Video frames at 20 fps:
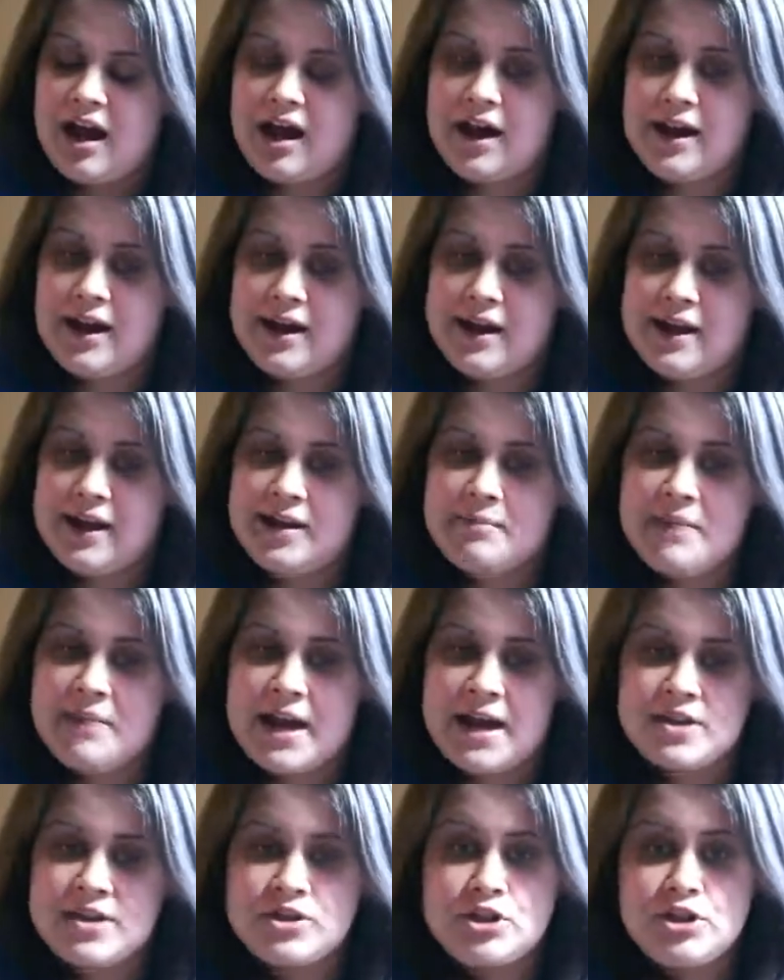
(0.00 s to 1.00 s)
I am
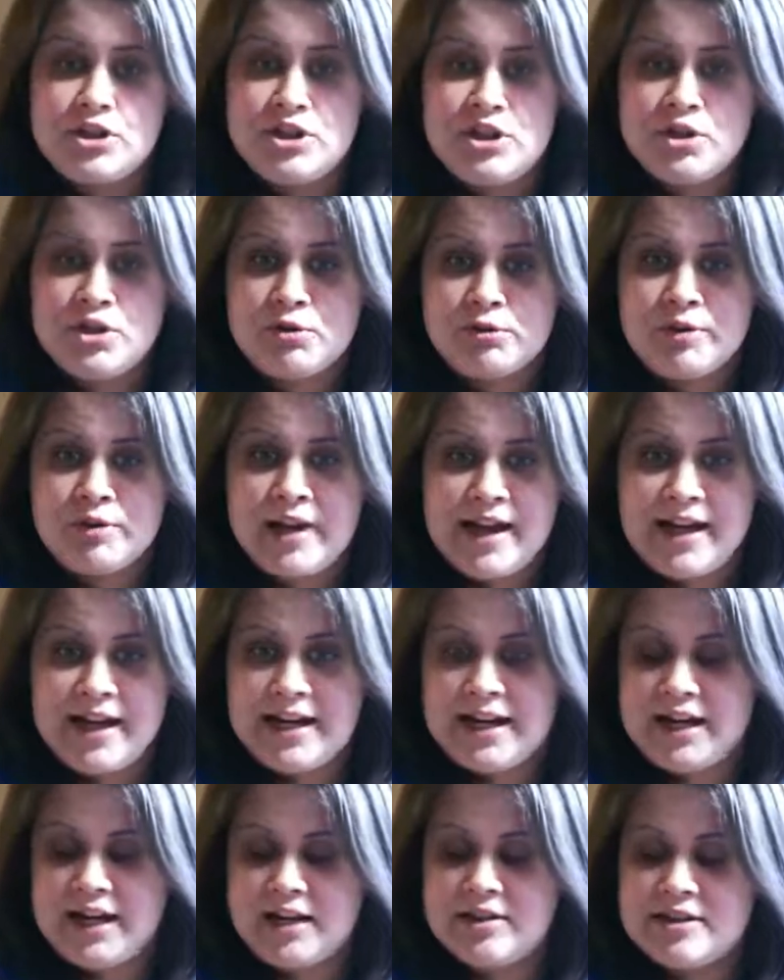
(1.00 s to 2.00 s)
actually
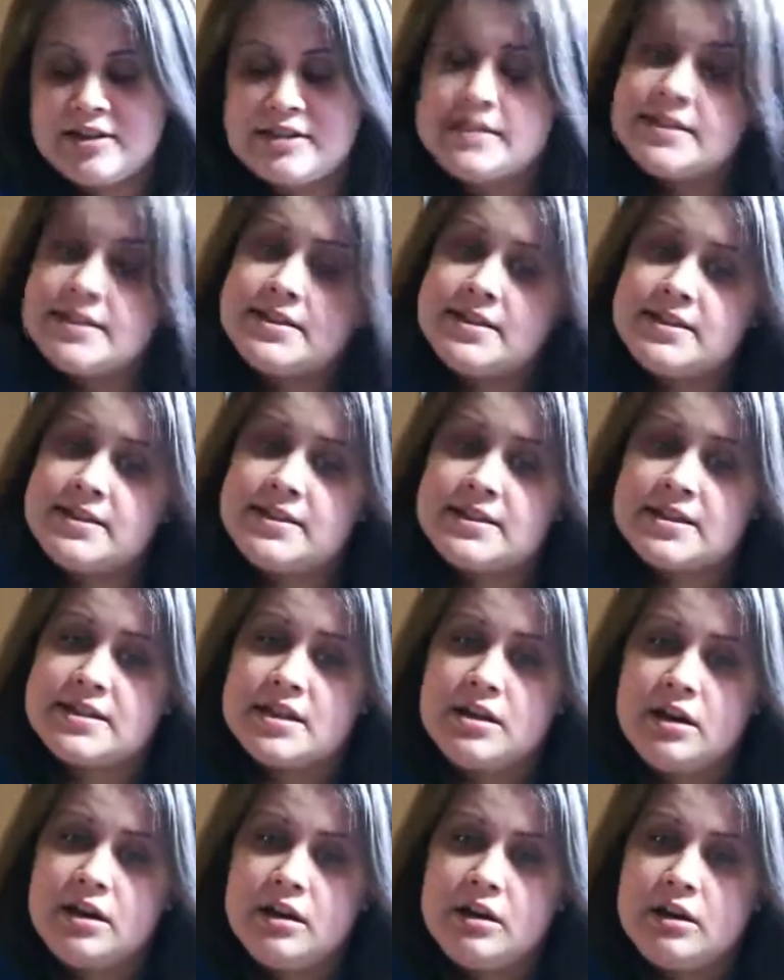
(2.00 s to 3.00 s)
creating, this is